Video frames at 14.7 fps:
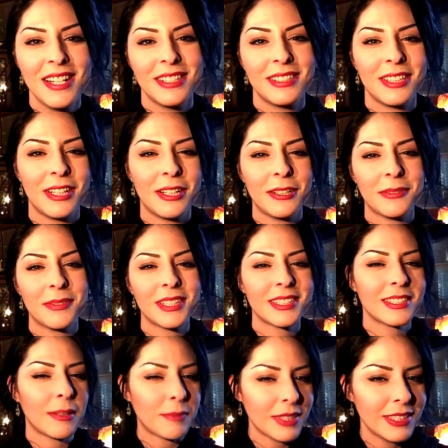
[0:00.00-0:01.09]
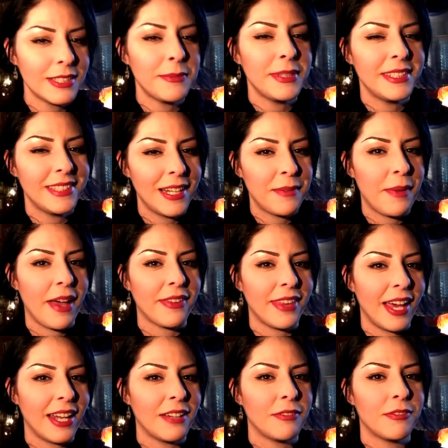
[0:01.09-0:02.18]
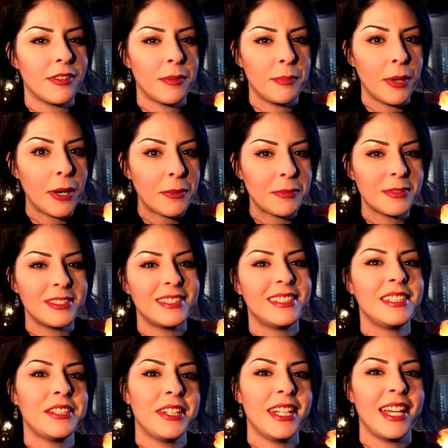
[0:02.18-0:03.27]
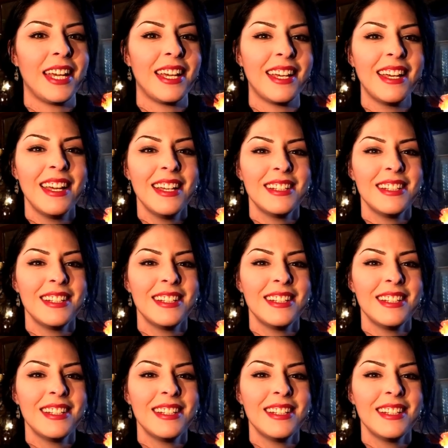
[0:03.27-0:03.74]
So there's something to be said about that. If the pope was doing it